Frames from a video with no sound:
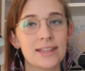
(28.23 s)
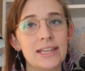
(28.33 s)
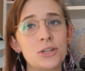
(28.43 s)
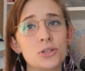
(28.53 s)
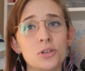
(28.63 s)

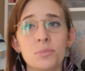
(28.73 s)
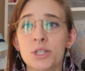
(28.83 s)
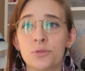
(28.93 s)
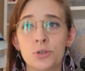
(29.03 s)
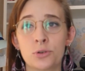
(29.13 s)
Thank you so
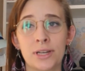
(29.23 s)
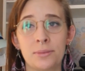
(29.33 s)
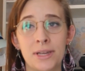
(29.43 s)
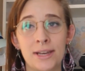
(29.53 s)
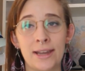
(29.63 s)
much for
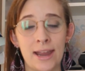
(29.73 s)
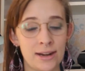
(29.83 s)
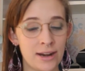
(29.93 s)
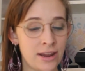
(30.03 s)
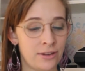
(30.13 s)
joining me
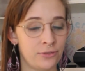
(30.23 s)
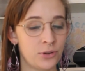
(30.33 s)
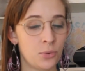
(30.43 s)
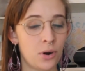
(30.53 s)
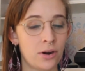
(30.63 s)
again if
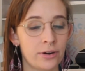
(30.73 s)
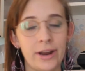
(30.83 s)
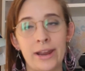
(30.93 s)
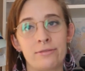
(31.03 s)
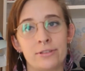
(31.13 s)
you are
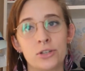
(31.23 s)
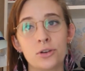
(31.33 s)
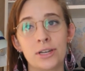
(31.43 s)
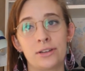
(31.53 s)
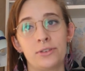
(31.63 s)
a
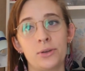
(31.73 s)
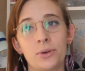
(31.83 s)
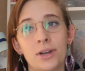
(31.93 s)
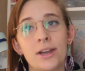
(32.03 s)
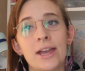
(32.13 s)
returning
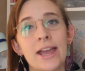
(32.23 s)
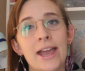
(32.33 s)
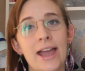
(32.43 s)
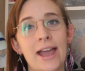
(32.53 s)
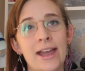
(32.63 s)
viewer,
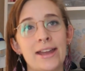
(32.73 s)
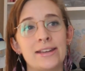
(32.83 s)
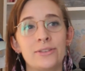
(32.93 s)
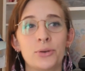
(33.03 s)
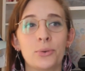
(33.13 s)

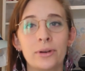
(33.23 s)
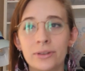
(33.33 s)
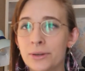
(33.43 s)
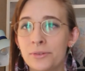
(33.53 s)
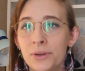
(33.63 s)
and if you are a
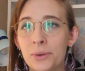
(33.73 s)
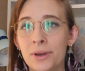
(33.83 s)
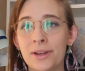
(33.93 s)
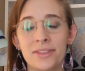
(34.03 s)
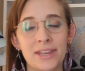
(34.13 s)
new
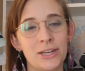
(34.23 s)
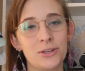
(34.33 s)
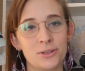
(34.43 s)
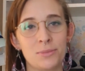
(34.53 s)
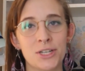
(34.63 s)
viewer, thank
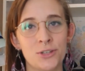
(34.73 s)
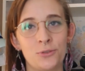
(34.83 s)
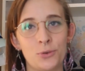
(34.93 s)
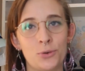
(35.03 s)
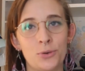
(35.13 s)
you so much
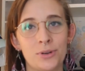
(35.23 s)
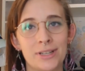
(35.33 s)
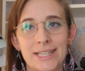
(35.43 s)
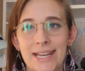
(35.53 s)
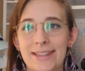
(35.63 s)
for
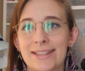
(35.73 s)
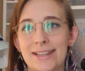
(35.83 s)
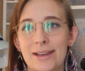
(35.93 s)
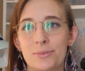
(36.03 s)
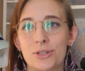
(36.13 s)
taking the
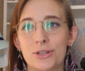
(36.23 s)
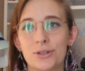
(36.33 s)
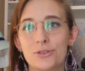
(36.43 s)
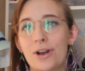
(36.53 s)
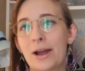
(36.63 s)
time to
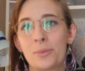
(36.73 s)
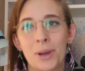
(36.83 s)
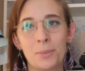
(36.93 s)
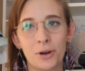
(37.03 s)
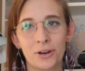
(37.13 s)
try out
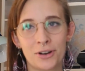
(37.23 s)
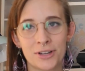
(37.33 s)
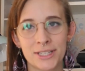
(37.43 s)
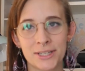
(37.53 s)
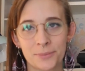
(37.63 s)
my
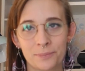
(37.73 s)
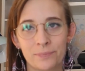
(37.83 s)
podcast.